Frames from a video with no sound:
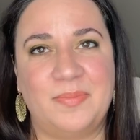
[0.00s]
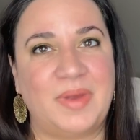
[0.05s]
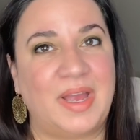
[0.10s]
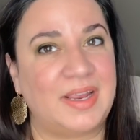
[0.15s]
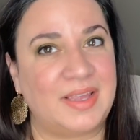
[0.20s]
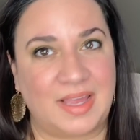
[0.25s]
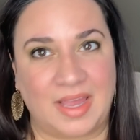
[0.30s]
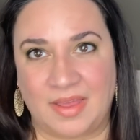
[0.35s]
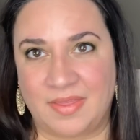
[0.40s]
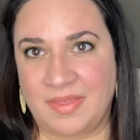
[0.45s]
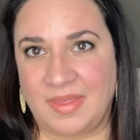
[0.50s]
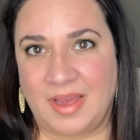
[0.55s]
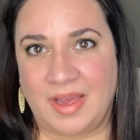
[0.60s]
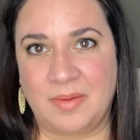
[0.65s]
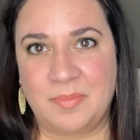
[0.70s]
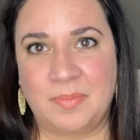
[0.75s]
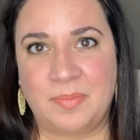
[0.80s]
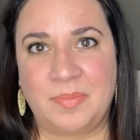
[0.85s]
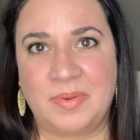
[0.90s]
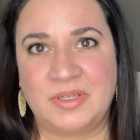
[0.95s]
I get
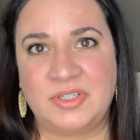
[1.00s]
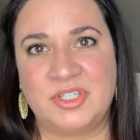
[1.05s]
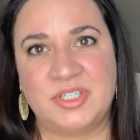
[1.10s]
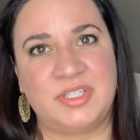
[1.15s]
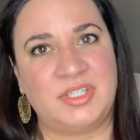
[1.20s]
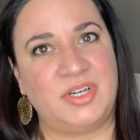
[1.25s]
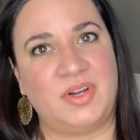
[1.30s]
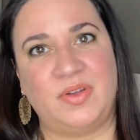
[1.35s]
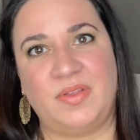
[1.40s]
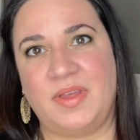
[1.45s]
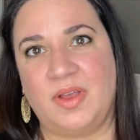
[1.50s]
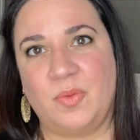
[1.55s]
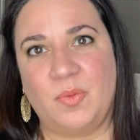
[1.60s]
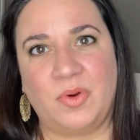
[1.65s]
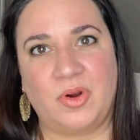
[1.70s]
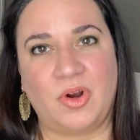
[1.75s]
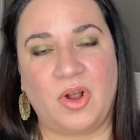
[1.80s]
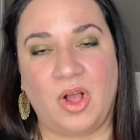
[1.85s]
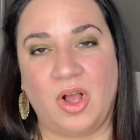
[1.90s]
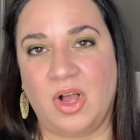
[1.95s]
that, but just know that
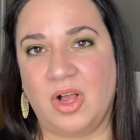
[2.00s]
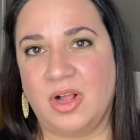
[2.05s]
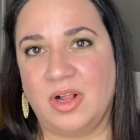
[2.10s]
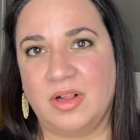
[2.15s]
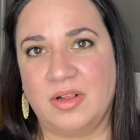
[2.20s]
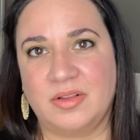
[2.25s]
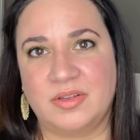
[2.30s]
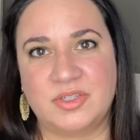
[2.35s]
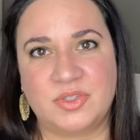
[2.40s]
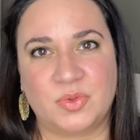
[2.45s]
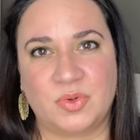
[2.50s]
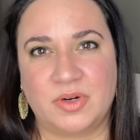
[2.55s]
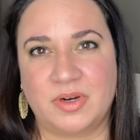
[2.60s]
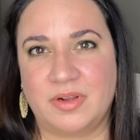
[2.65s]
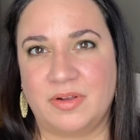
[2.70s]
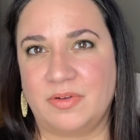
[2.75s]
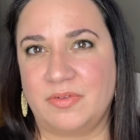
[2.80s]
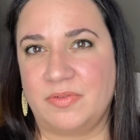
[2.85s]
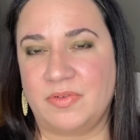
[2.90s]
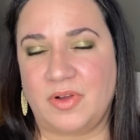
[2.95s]
we're all sort
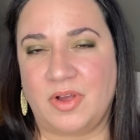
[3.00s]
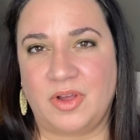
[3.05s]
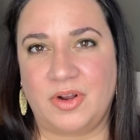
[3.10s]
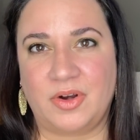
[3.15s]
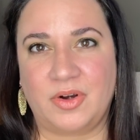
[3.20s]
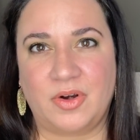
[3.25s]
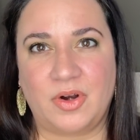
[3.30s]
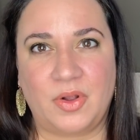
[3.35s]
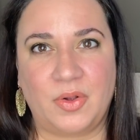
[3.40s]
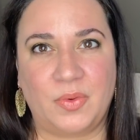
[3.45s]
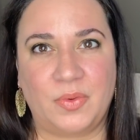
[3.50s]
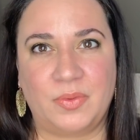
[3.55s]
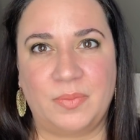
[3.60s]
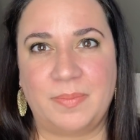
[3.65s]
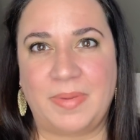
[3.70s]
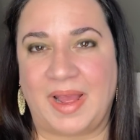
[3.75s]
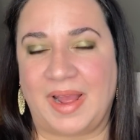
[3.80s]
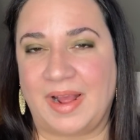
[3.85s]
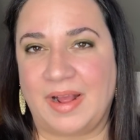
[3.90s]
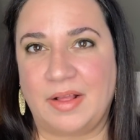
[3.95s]
of on our own
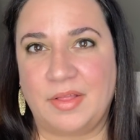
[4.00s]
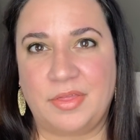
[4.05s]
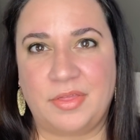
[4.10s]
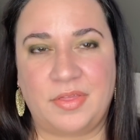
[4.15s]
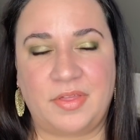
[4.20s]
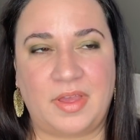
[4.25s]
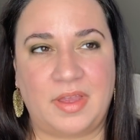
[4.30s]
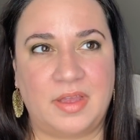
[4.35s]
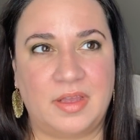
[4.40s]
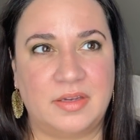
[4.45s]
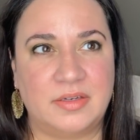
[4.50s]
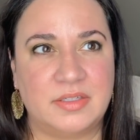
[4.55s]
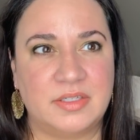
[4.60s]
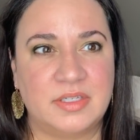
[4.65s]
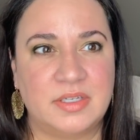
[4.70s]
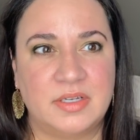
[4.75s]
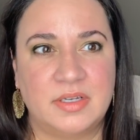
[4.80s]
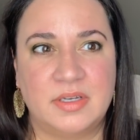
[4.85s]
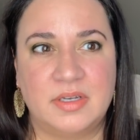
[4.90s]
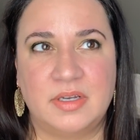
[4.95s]
path, and